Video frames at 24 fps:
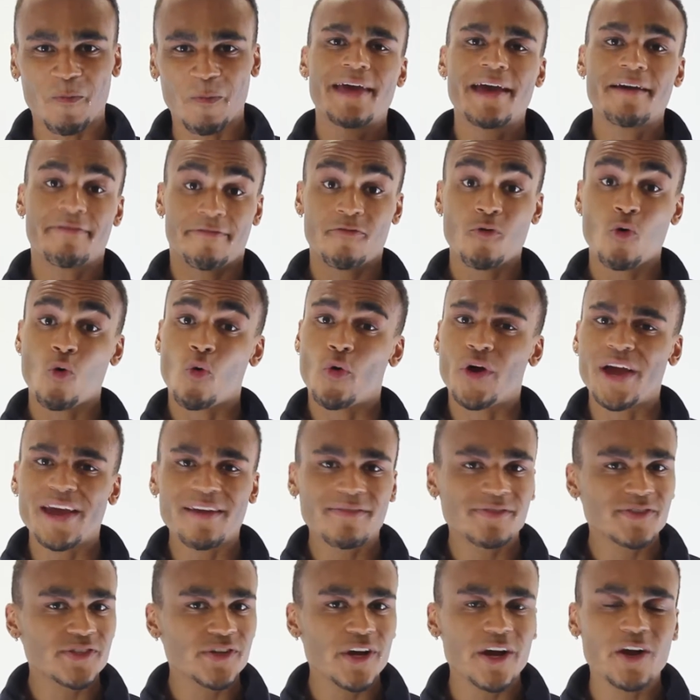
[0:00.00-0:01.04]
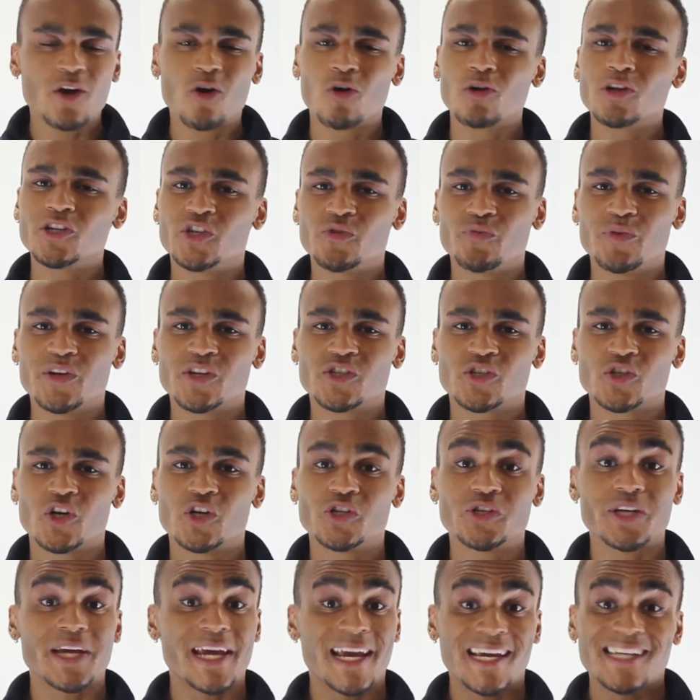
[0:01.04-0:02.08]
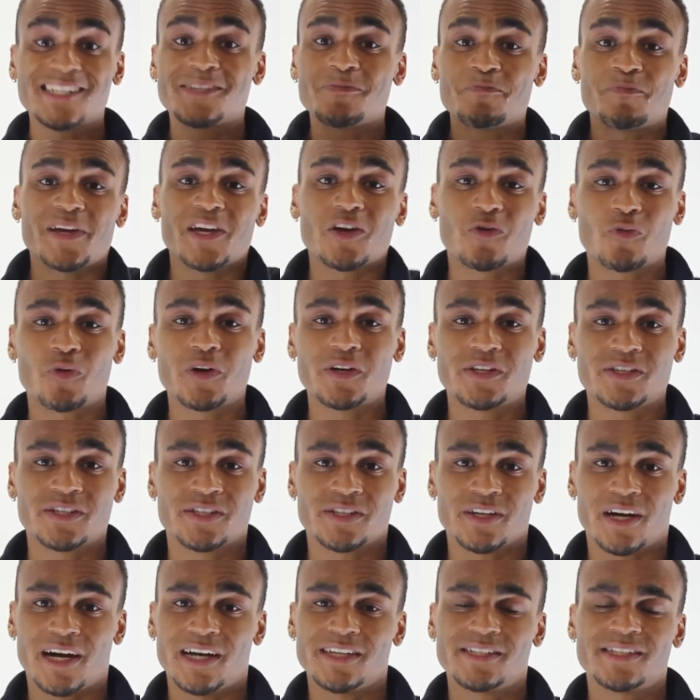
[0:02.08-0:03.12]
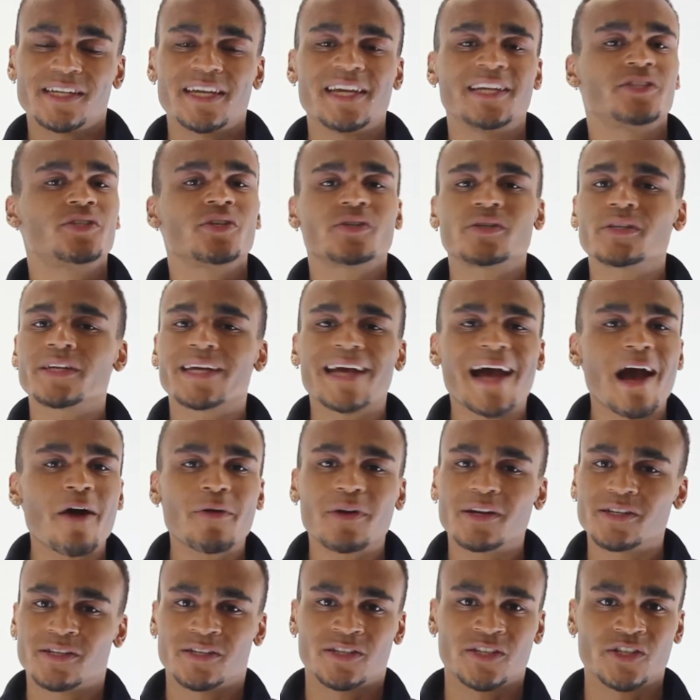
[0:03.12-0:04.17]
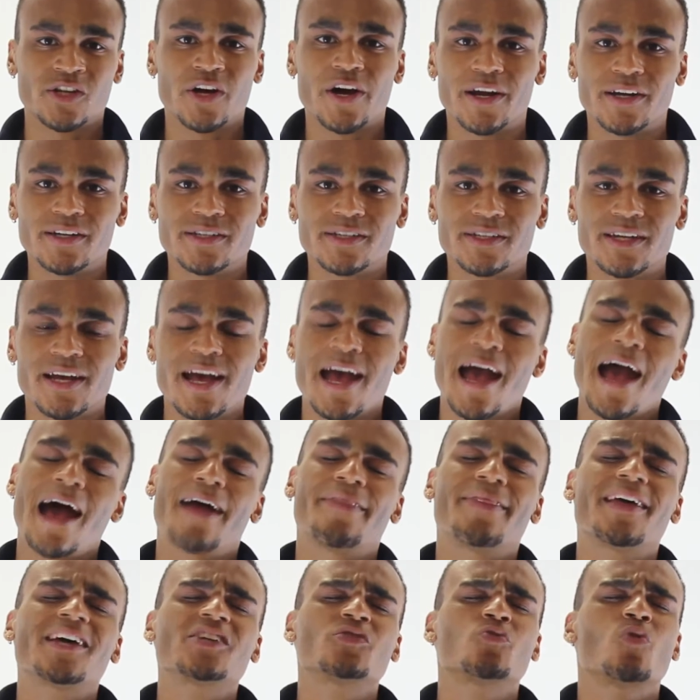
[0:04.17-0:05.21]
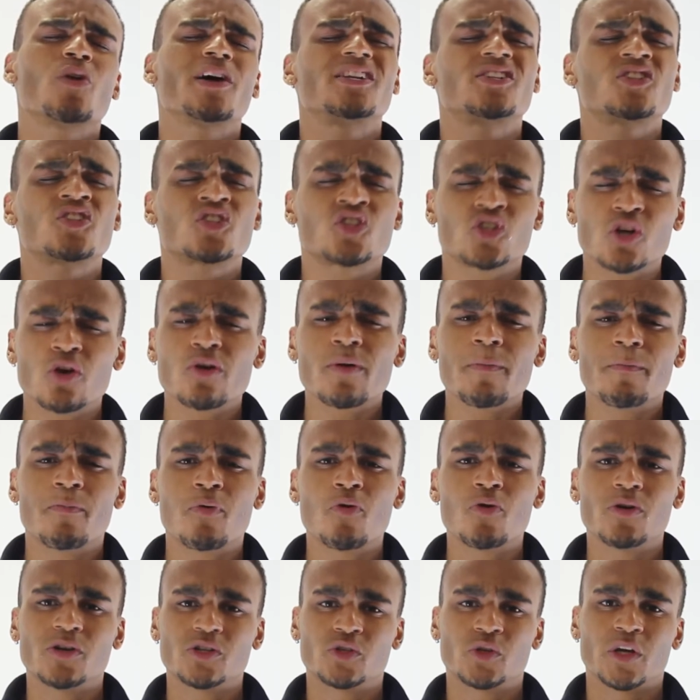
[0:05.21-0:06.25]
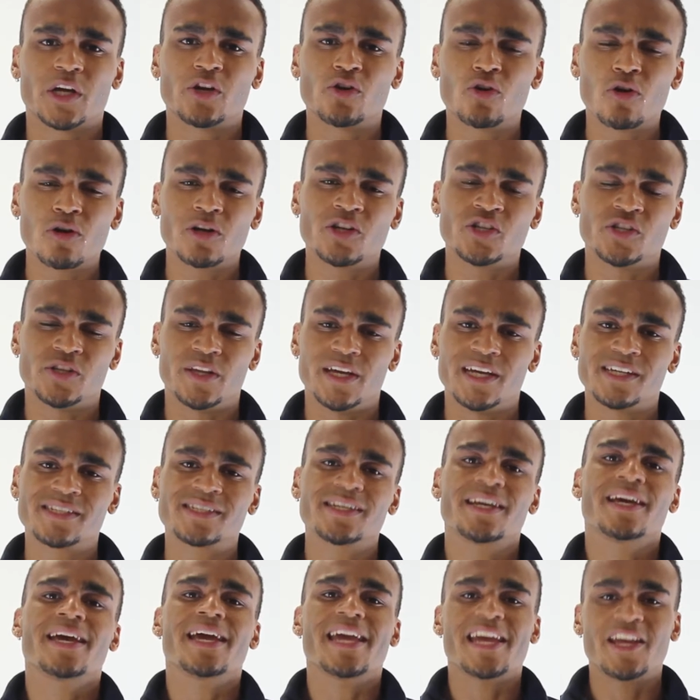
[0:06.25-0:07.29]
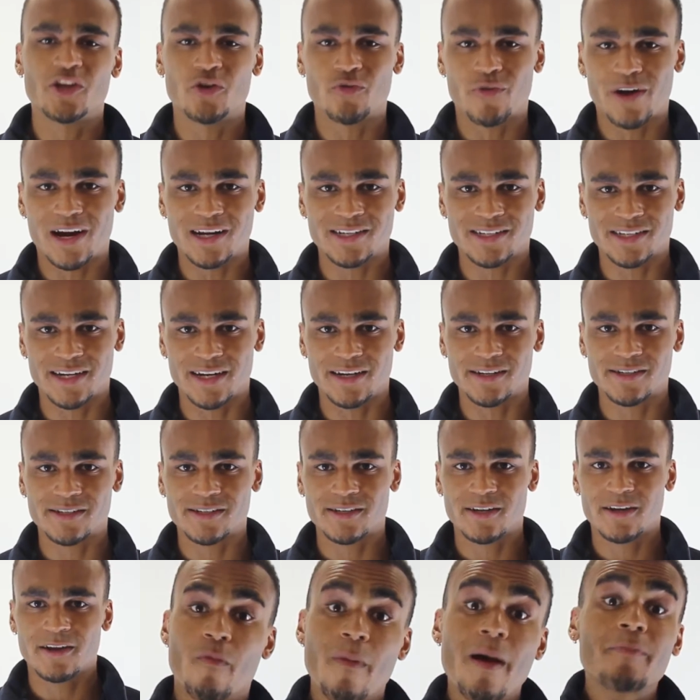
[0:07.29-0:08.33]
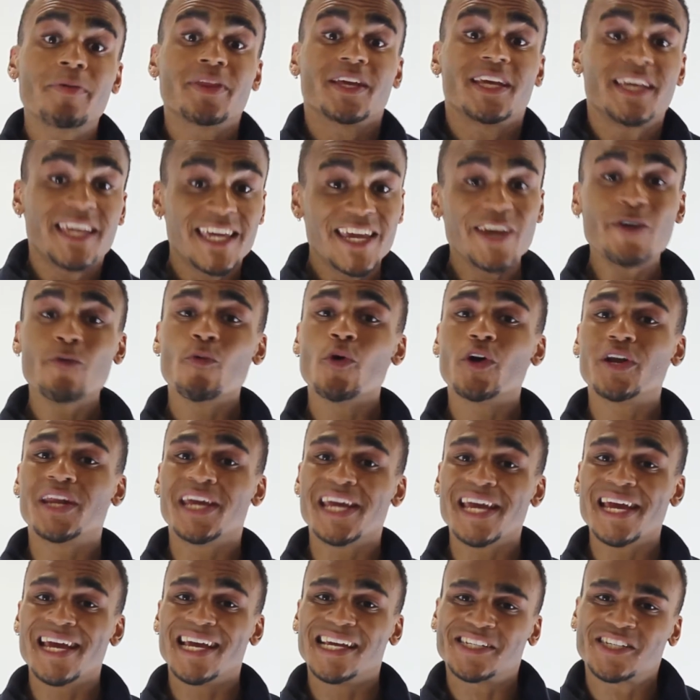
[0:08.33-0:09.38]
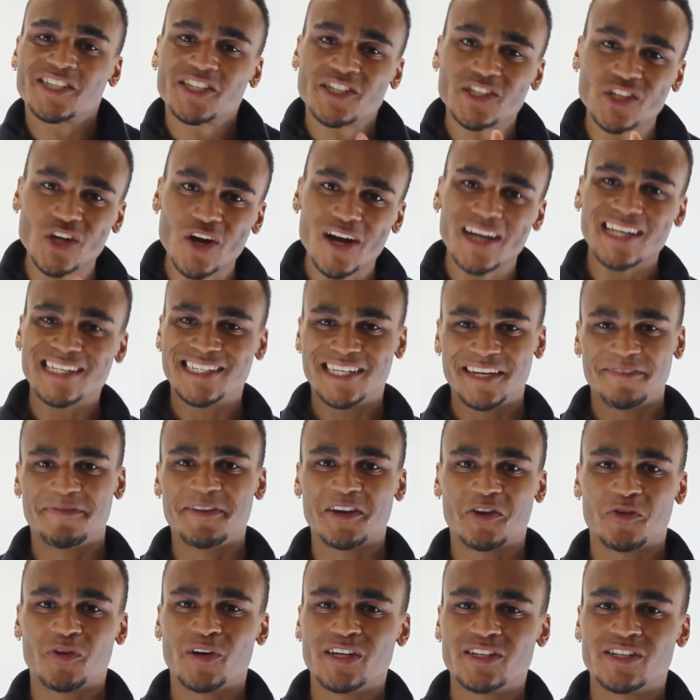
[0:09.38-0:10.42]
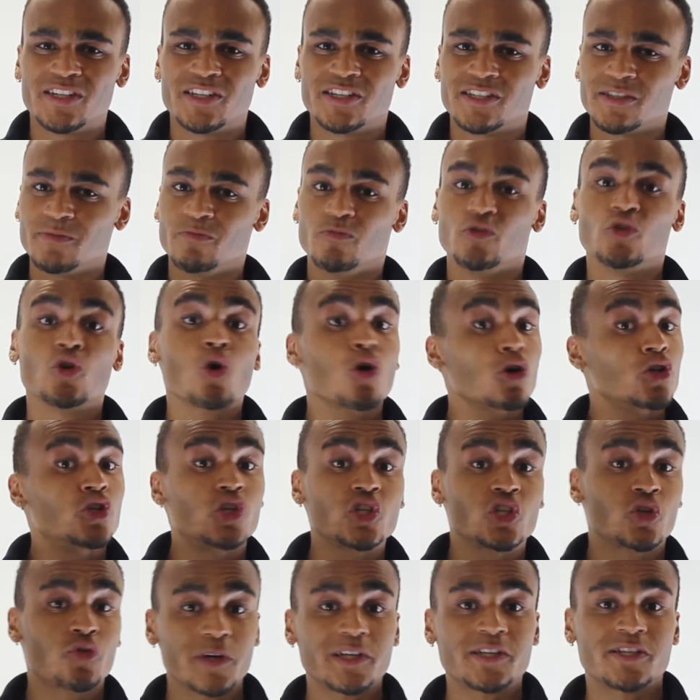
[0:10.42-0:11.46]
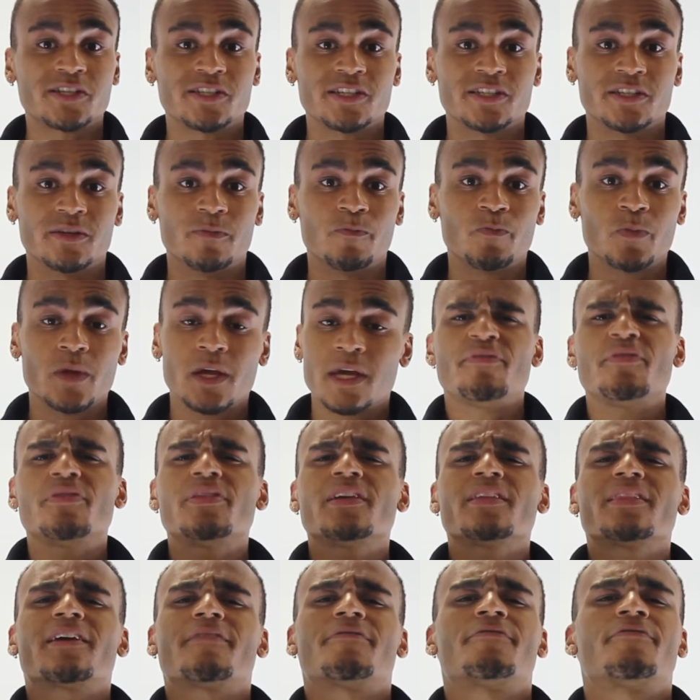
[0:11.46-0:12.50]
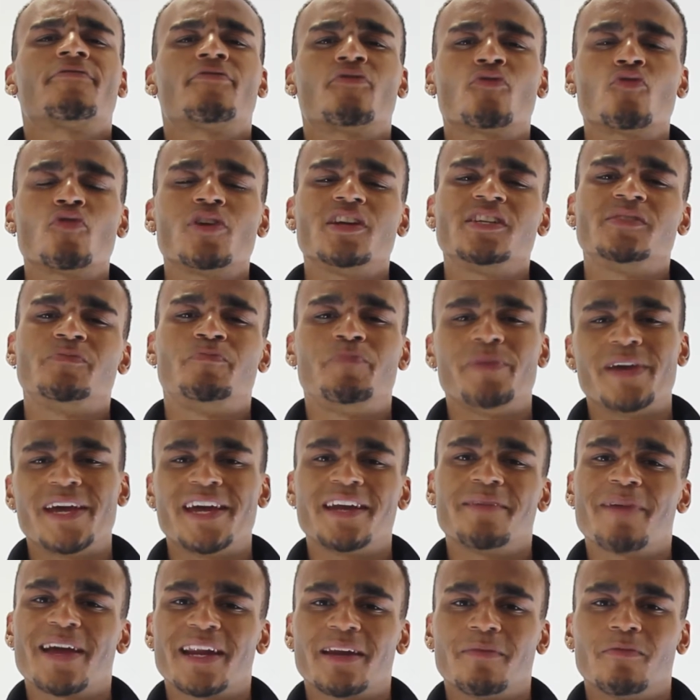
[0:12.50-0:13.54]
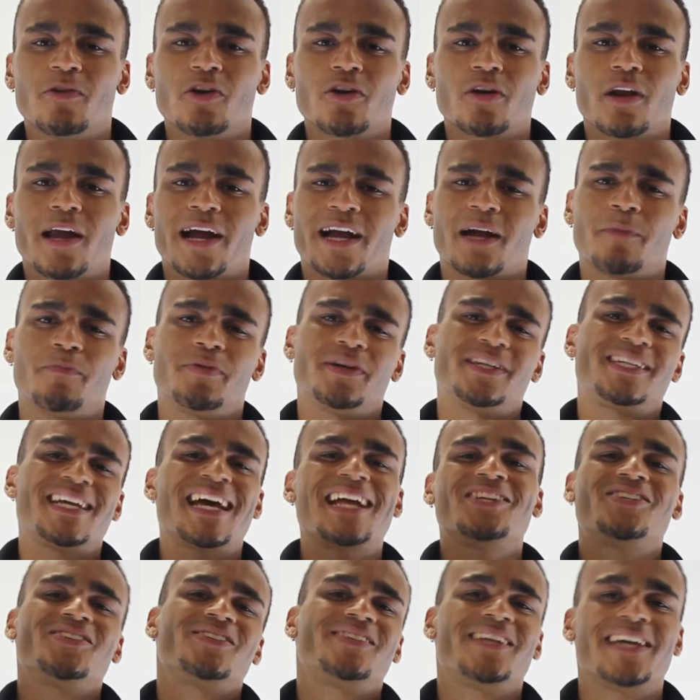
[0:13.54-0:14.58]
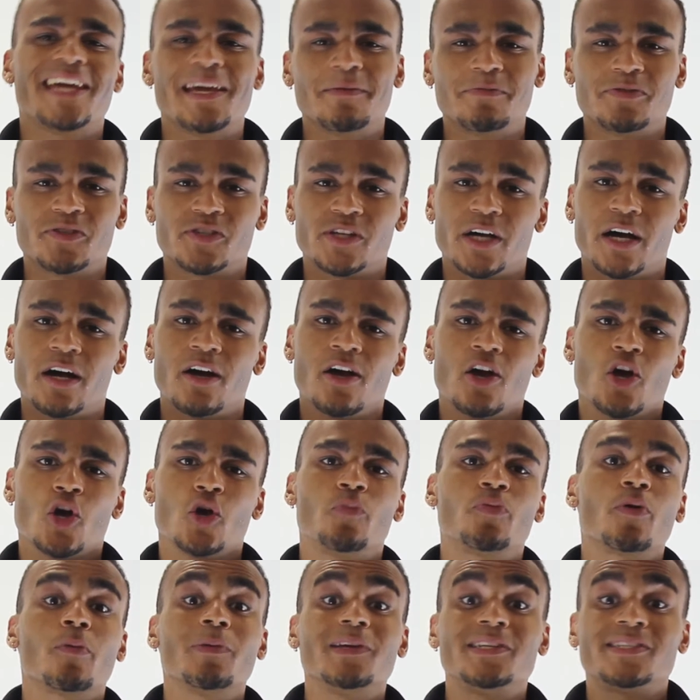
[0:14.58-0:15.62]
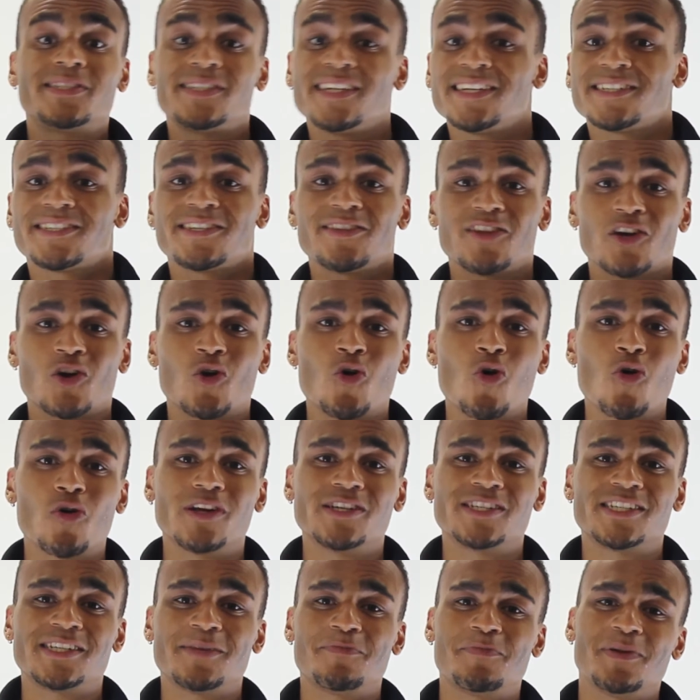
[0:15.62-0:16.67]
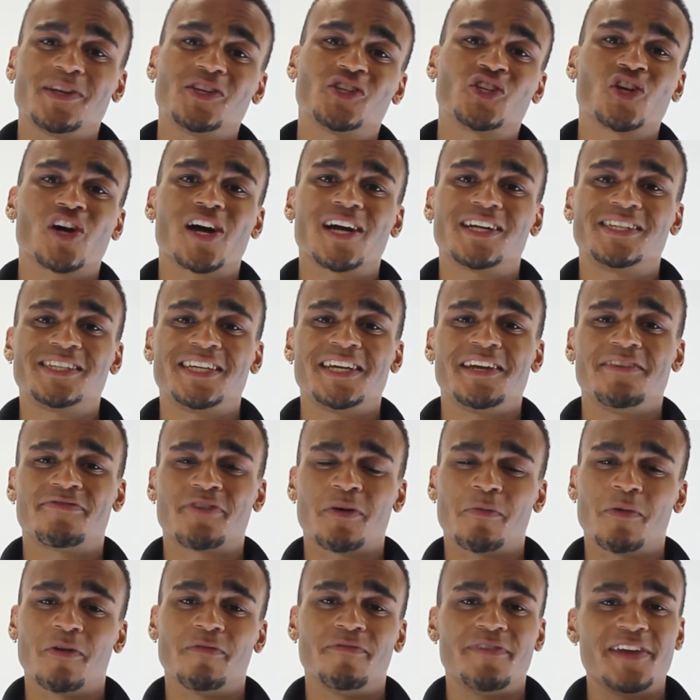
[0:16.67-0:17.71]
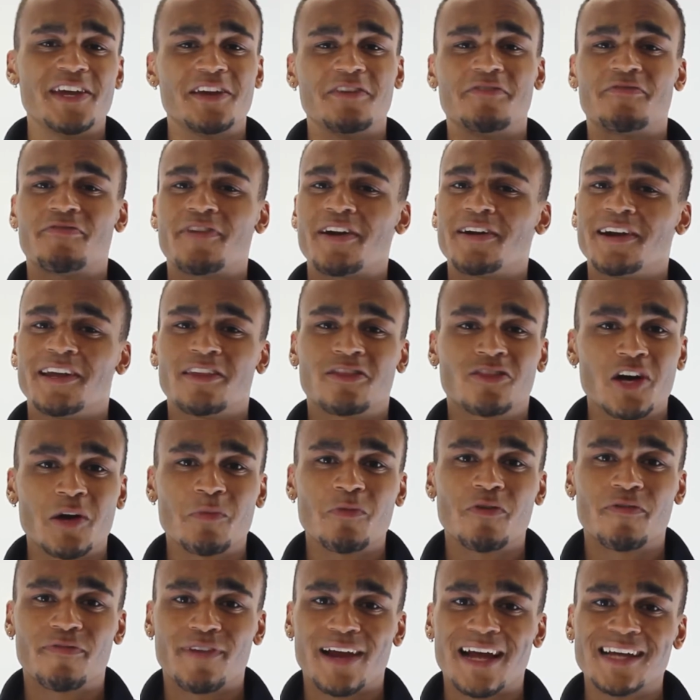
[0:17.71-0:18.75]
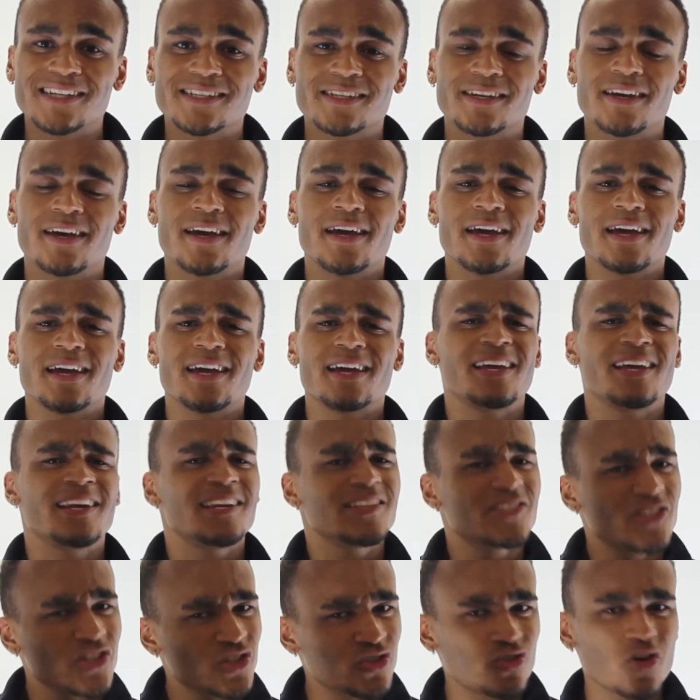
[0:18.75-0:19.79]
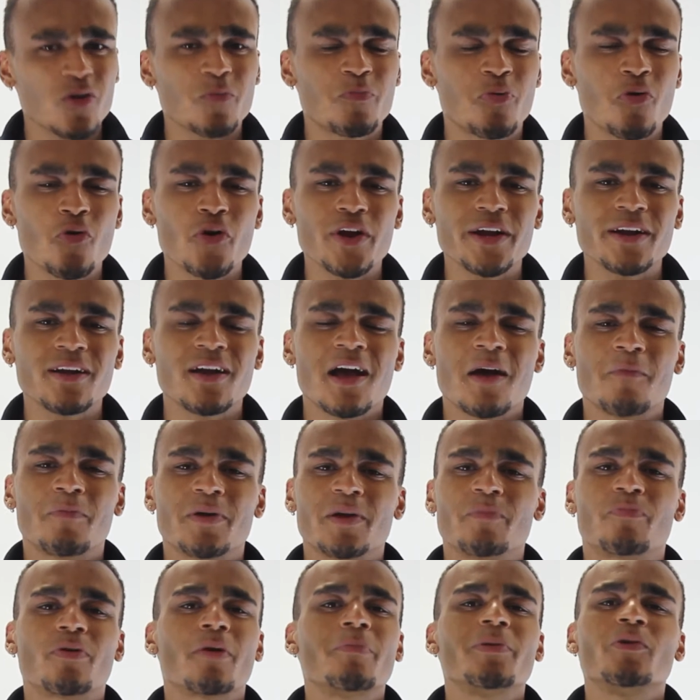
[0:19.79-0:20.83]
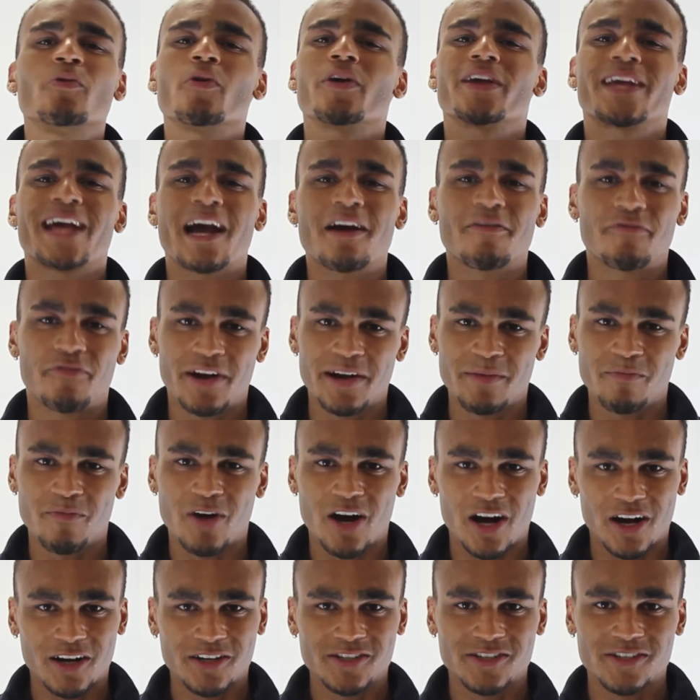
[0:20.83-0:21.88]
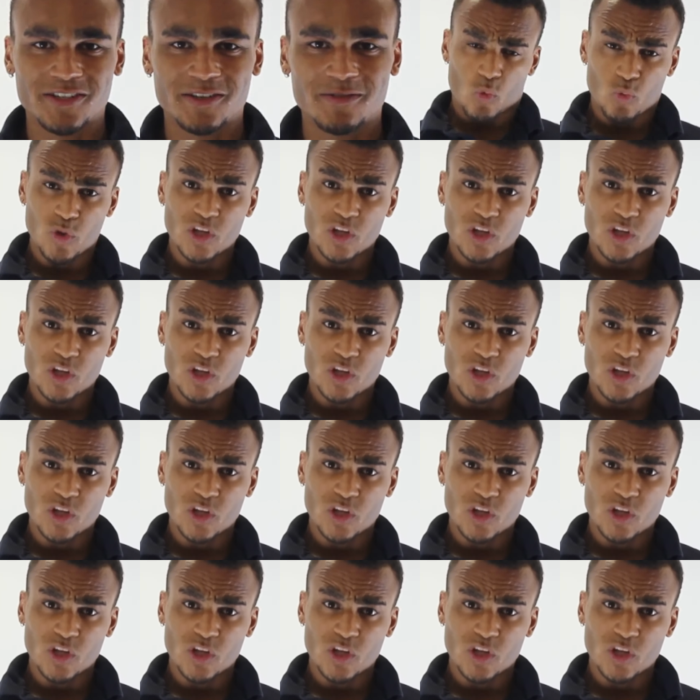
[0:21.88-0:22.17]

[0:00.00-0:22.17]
Therefore, if psychology research isn't being criticized, it doesn't count as a science, and that's why it's so important to acknowledge this in your essays. Remember, the key word here is scientific criticism, not just criticism. If you think that Freud's beard made him look like a pretentious hipster who probably sits in the corner sipping chai tea from a vegan-friendly thermal flask, it is a strong point, but it probably won't count for any marks.